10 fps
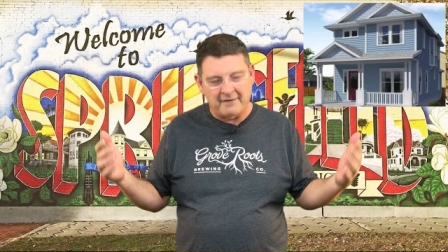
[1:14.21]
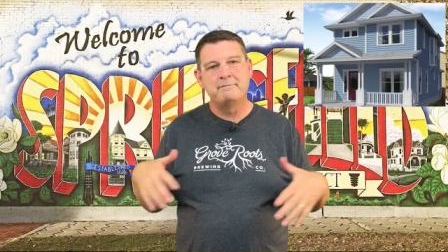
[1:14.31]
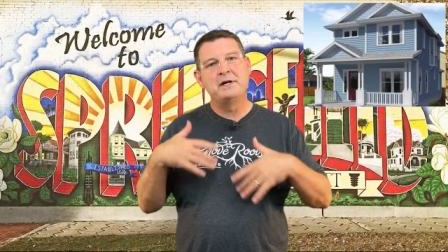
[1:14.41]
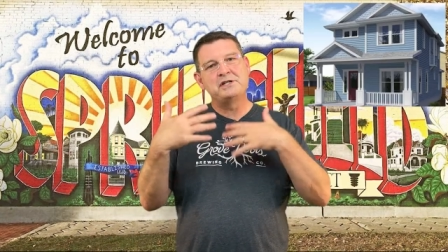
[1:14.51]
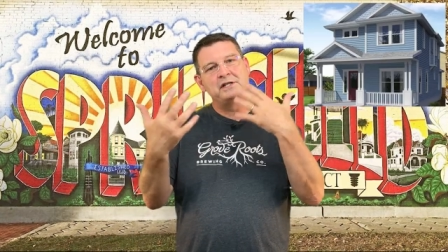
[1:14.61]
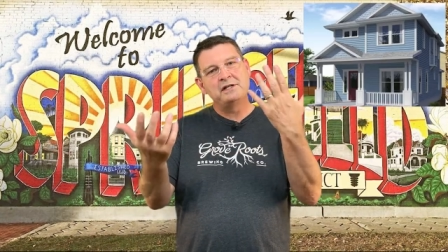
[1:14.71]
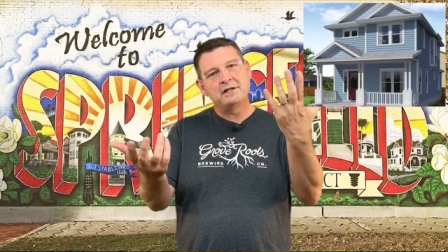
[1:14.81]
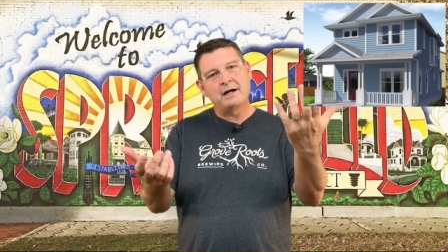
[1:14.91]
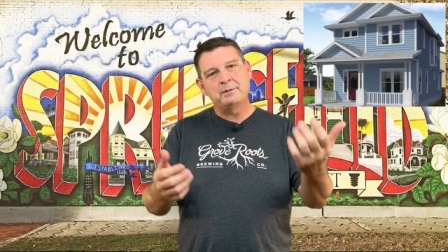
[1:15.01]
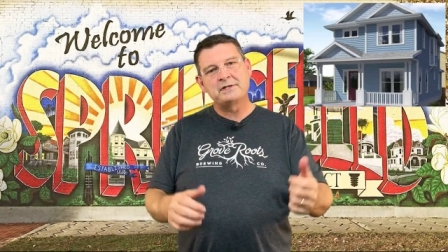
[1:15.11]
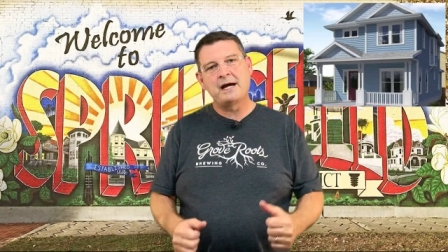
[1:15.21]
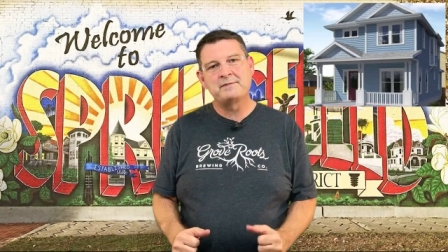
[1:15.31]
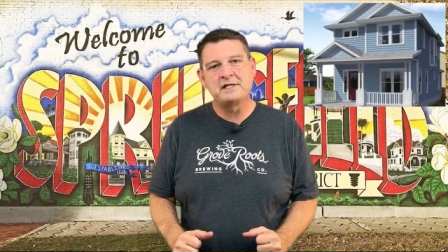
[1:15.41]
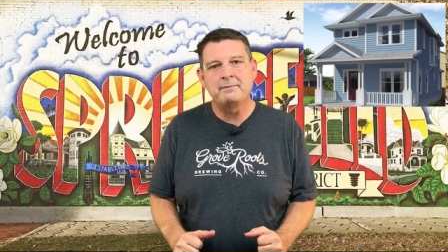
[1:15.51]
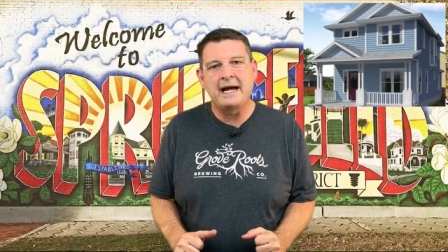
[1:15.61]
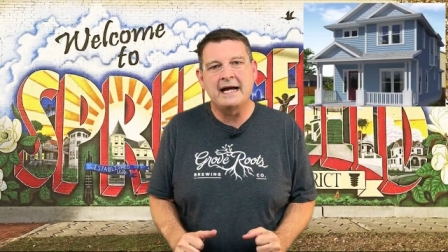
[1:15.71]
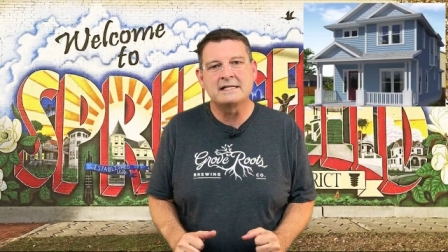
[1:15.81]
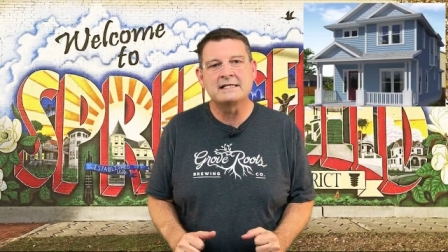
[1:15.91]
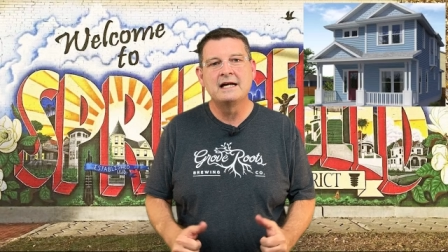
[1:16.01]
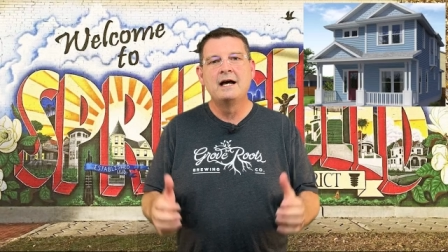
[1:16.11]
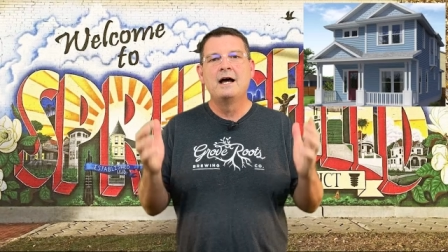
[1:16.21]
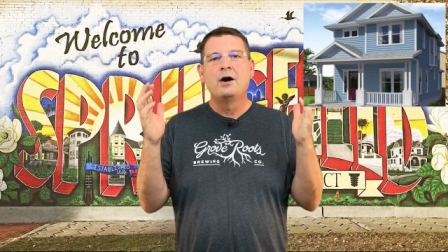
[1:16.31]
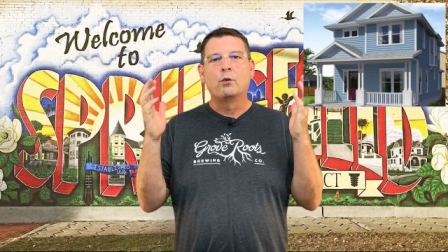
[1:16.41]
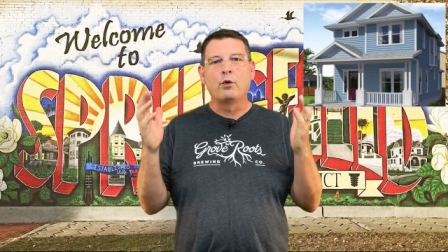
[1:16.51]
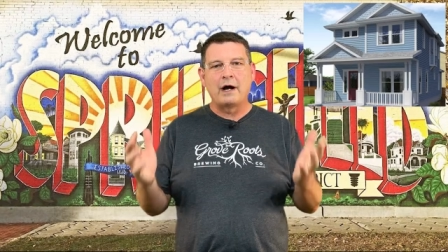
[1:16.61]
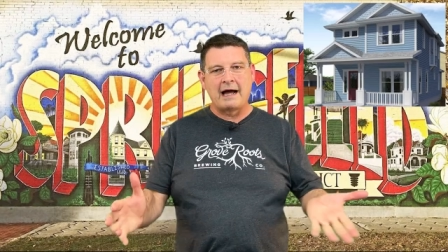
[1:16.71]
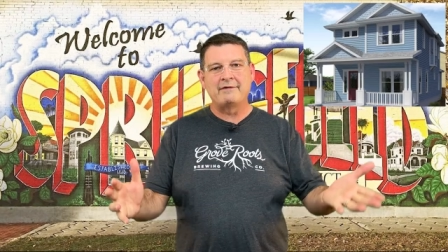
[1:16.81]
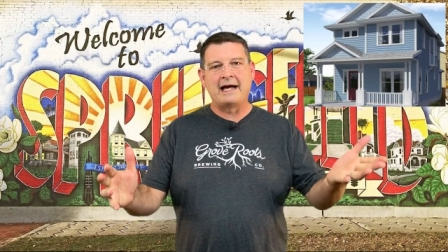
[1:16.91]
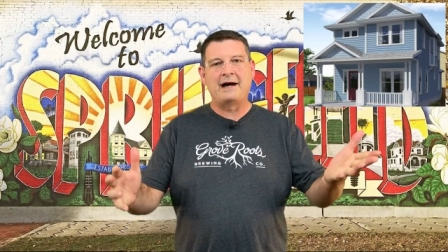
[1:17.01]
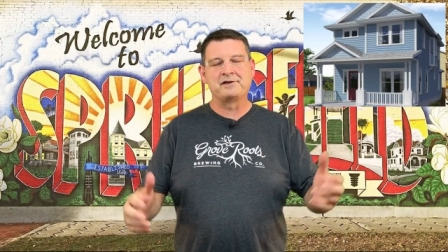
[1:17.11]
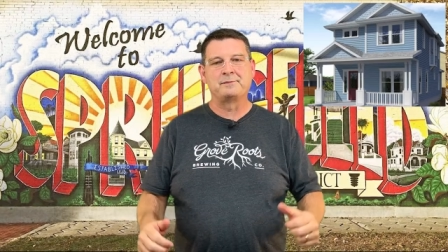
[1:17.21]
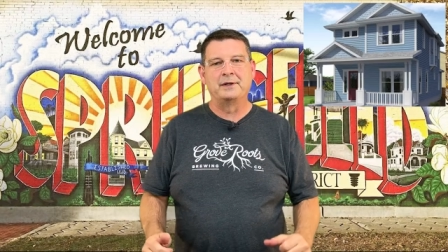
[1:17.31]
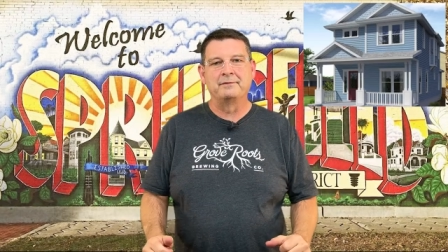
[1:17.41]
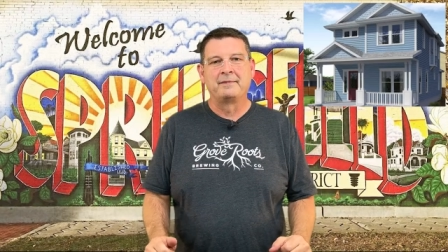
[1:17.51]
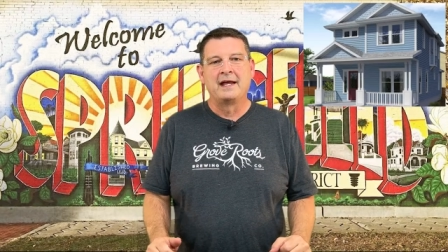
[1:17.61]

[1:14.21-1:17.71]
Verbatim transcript: I've mentioned it a couple times in the past we're having a house built.